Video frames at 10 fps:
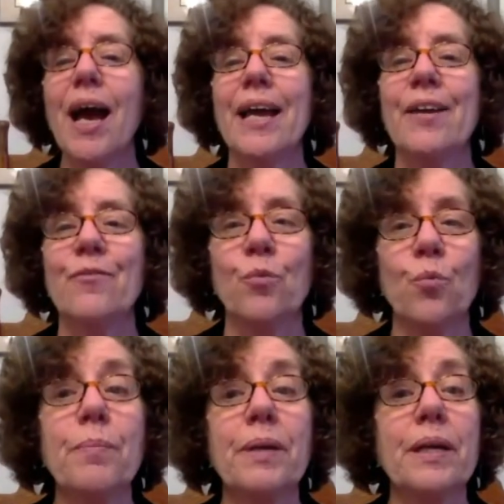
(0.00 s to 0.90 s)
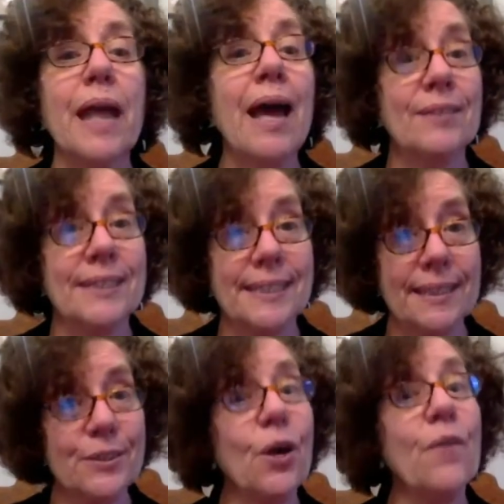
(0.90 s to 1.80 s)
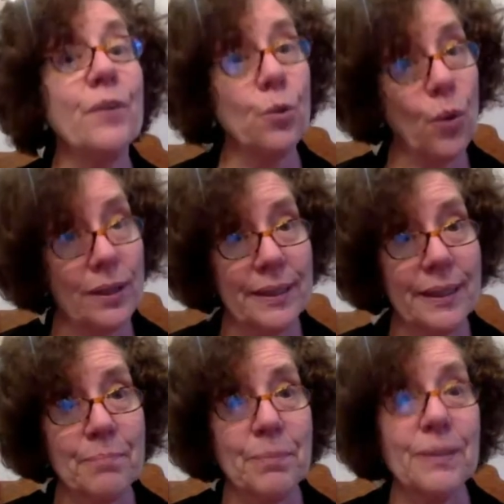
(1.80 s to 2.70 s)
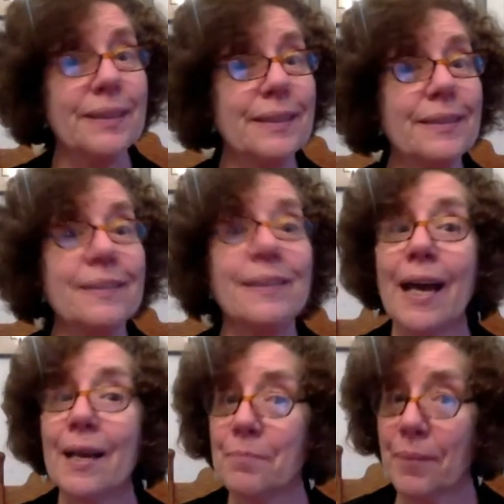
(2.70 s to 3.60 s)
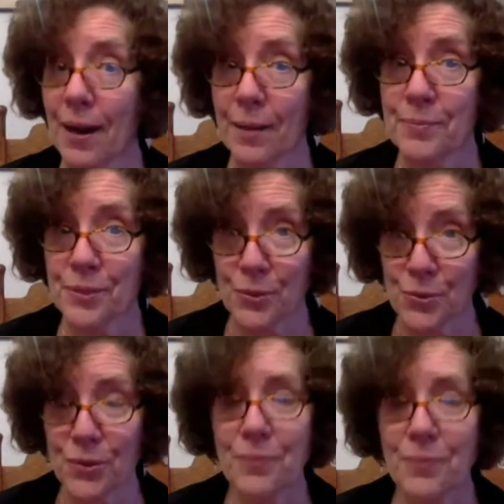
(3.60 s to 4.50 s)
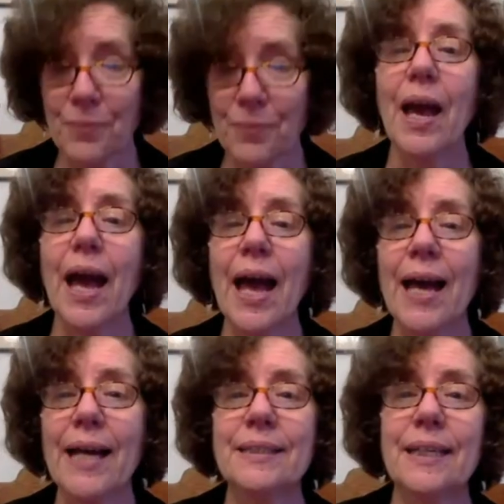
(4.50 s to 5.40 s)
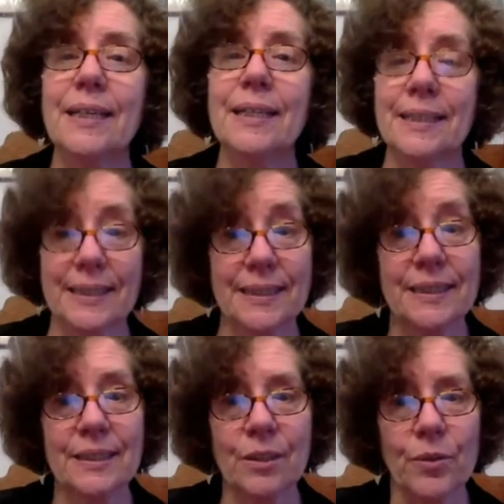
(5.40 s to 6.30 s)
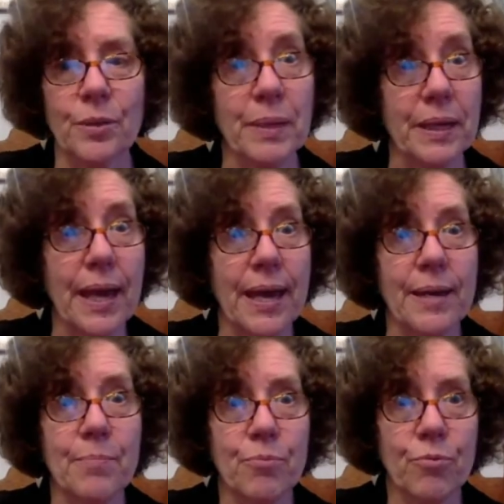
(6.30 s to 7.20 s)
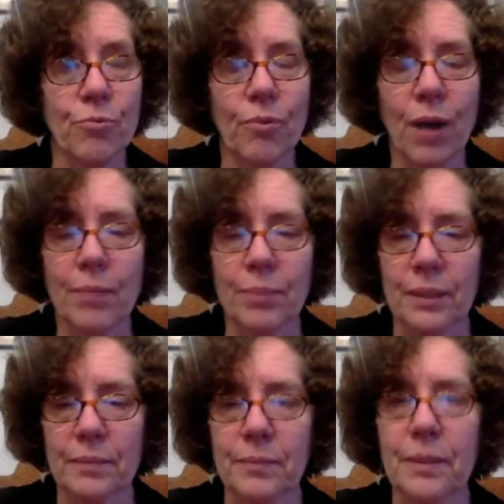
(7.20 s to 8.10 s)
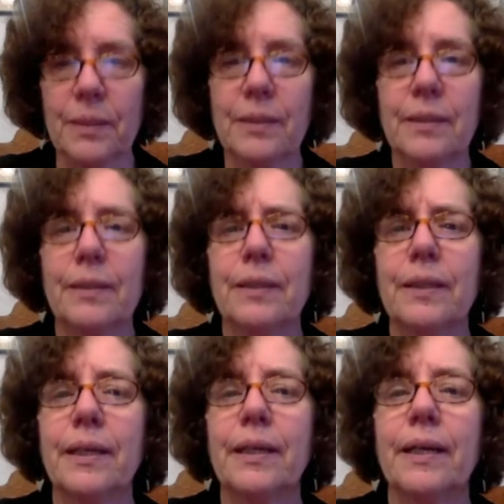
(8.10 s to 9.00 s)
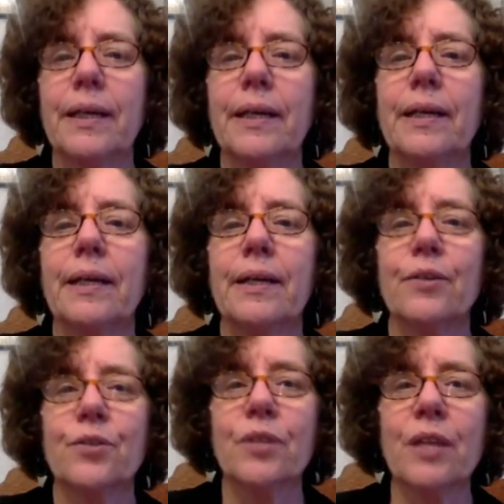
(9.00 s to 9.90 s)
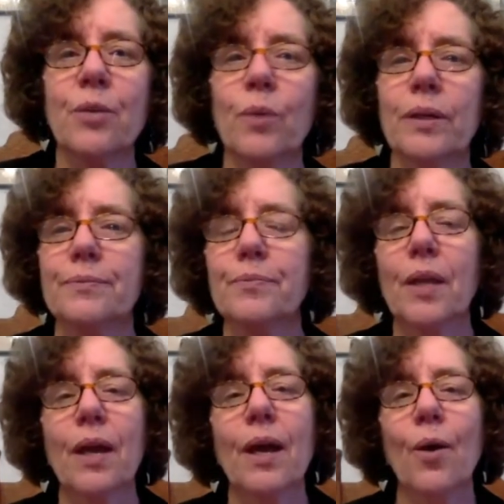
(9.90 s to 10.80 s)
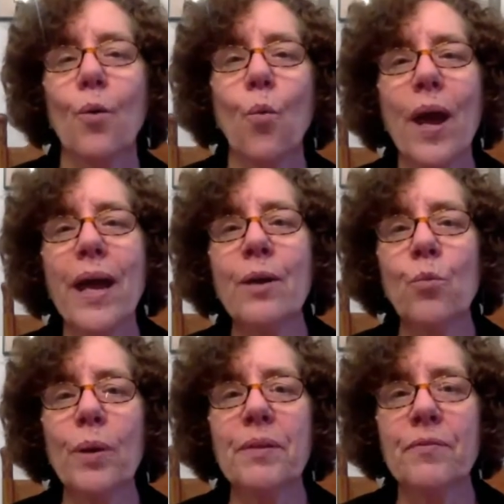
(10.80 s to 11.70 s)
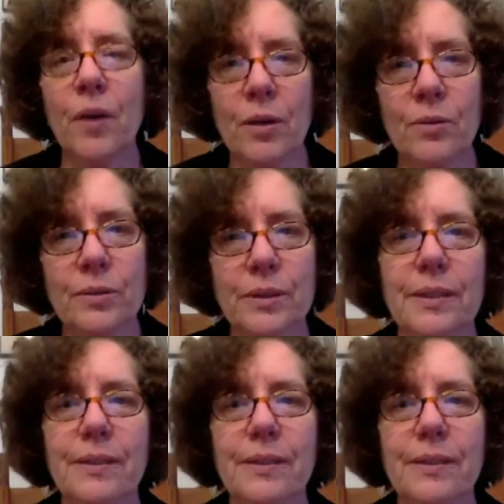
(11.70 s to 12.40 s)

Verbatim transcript: if women have a sense of equality, political and perhaps social. And uh, this is going to be a problem. Here's another one. When women vote,